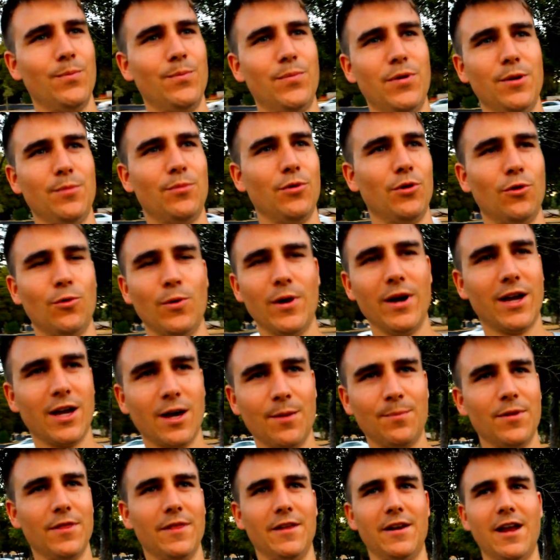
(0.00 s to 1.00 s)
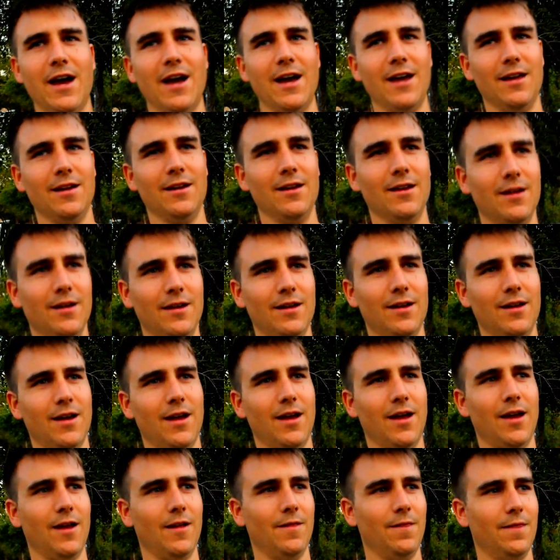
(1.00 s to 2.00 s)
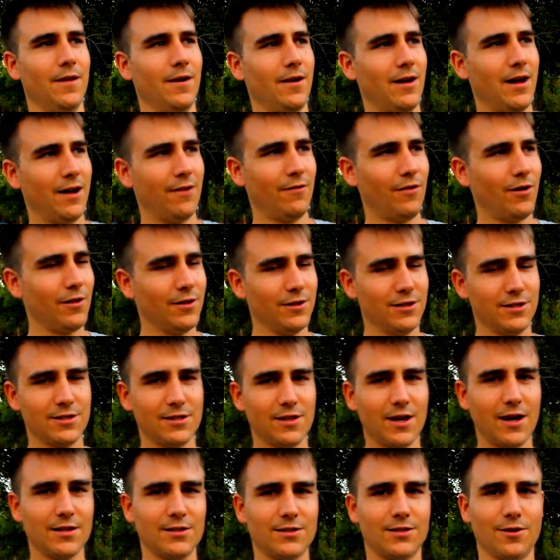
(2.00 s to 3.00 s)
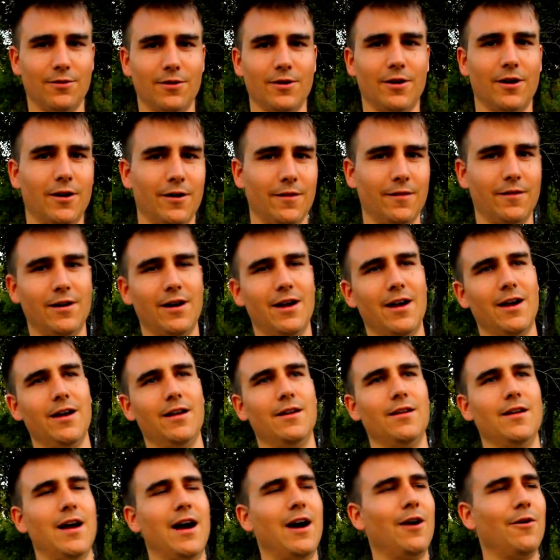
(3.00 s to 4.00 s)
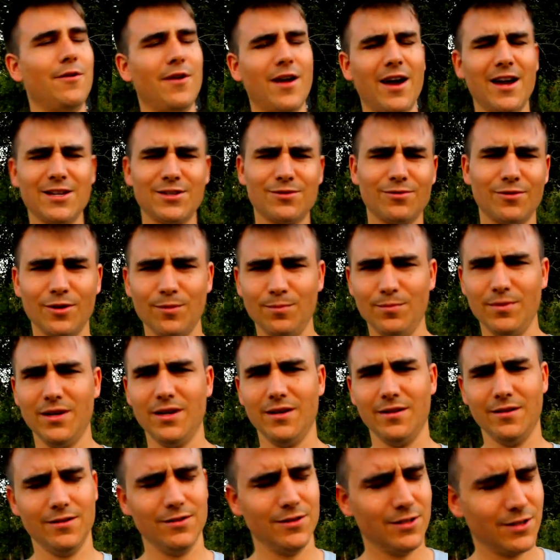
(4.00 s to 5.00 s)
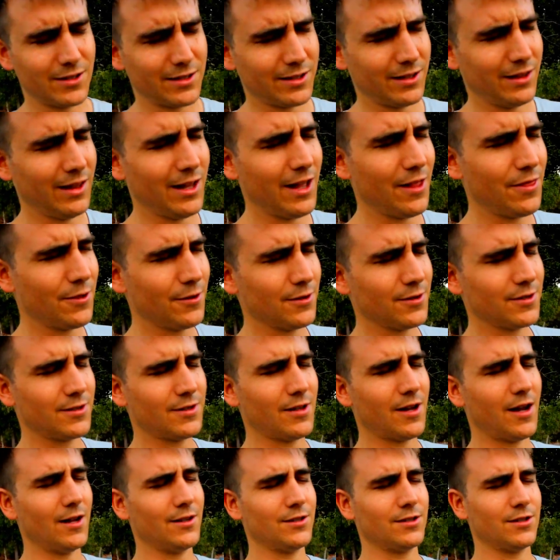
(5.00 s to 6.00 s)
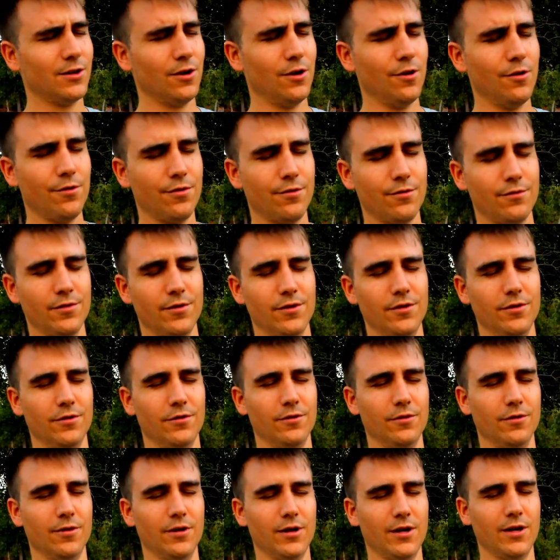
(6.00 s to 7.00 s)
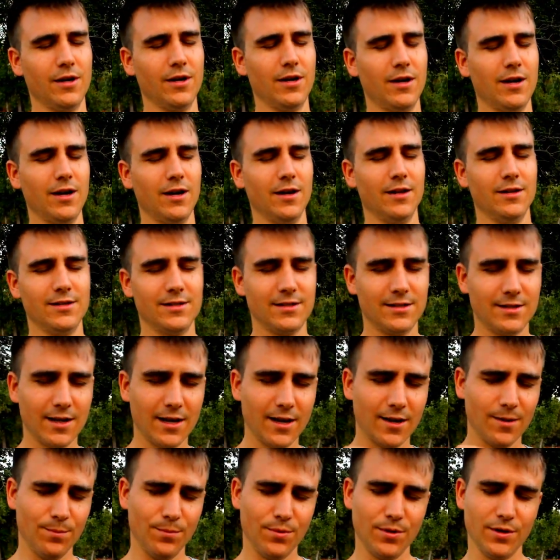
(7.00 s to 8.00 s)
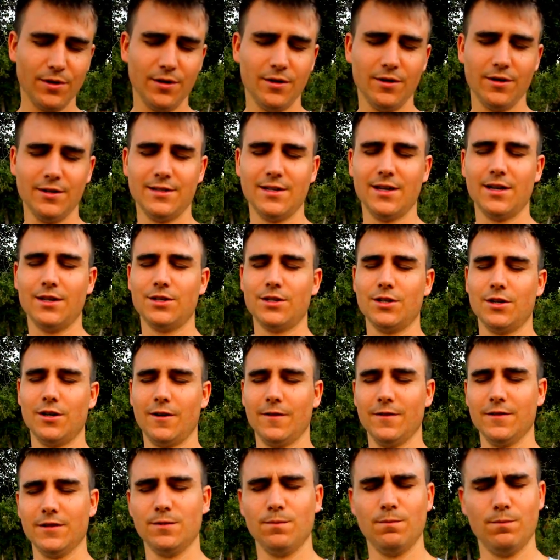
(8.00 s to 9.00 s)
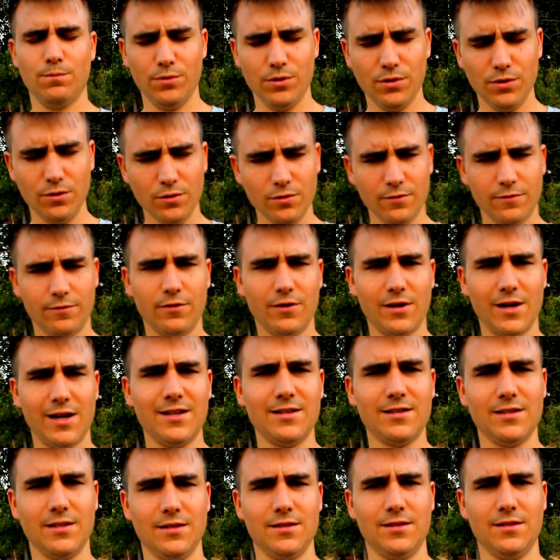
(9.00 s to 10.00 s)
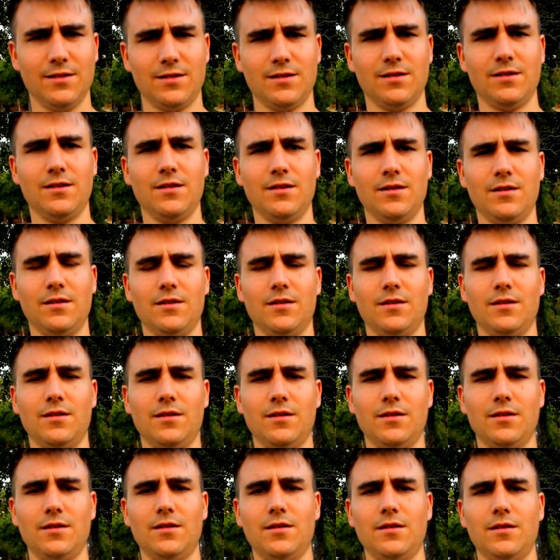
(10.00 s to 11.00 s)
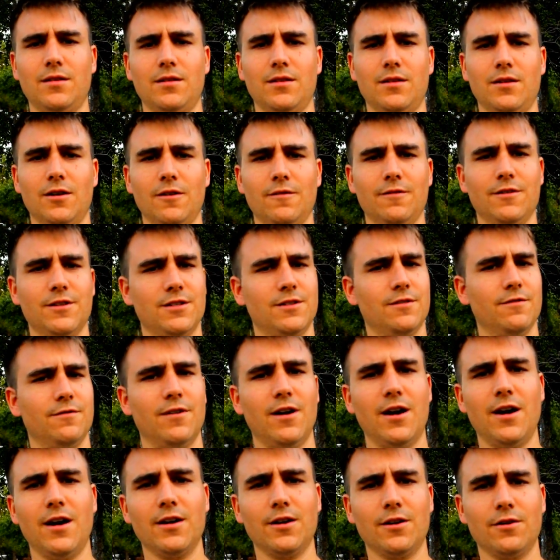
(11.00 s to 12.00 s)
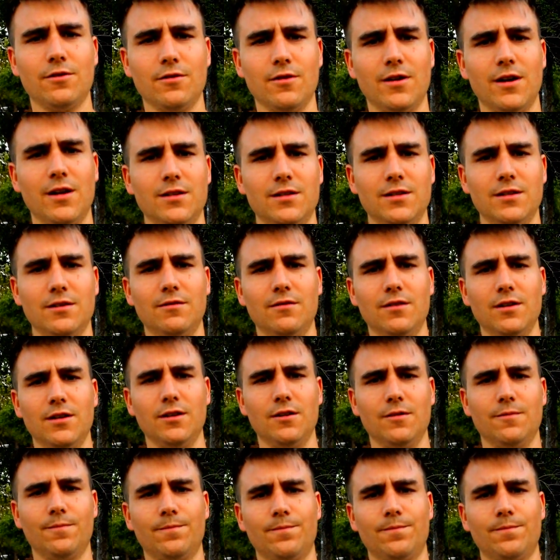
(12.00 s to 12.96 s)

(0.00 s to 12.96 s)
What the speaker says: people wake up in the night and they'll have all these thoughts going on in their head. How nice would it be to just let those thoughts go through and instead put your attention on this beautiful essence of this divine creativity,